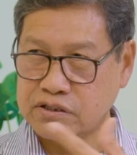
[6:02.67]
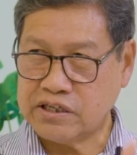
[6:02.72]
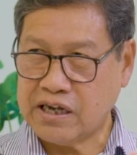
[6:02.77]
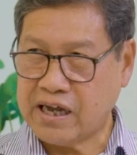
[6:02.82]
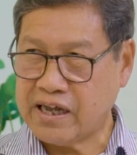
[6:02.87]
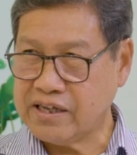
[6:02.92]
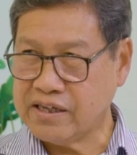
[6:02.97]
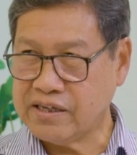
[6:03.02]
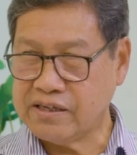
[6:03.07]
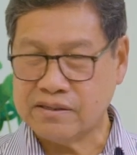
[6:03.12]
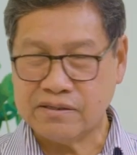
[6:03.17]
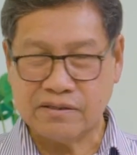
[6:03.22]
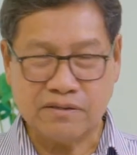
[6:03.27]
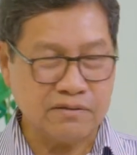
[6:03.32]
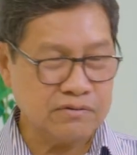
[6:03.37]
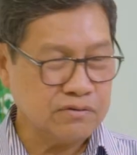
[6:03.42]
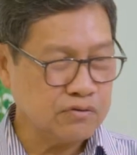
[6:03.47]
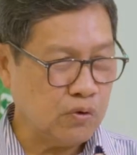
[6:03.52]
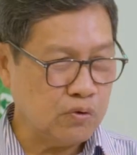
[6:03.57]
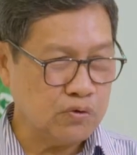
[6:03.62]

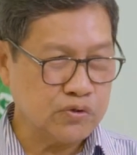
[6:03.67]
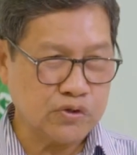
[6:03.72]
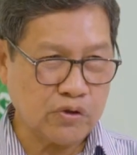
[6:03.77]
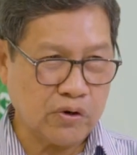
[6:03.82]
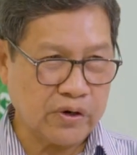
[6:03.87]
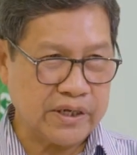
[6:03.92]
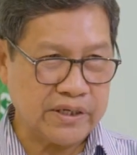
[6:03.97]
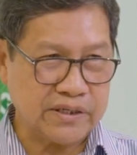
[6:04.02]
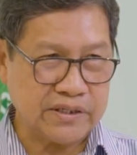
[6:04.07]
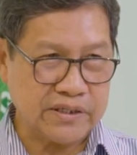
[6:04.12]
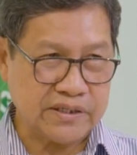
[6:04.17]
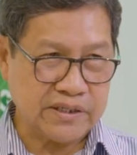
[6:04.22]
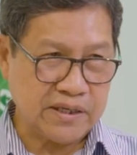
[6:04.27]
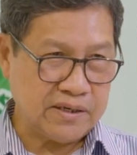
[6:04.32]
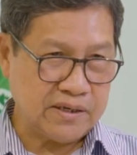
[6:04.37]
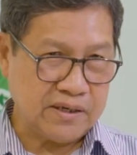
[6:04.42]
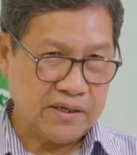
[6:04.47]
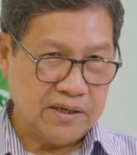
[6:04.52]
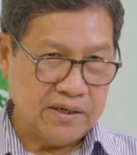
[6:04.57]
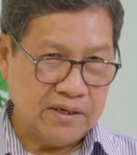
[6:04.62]
Giant, Cold Storage, they
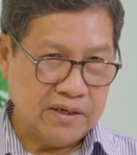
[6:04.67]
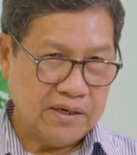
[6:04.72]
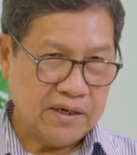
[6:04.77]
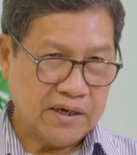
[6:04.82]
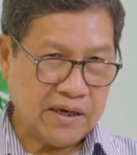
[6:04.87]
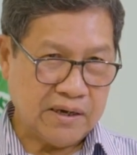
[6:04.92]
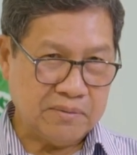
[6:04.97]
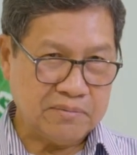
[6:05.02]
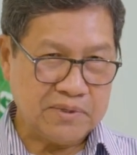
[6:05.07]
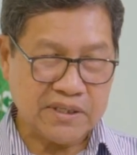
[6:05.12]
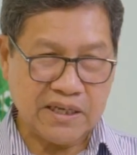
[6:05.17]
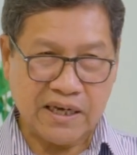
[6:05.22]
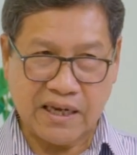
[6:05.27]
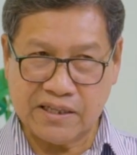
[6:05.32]
say, Mr.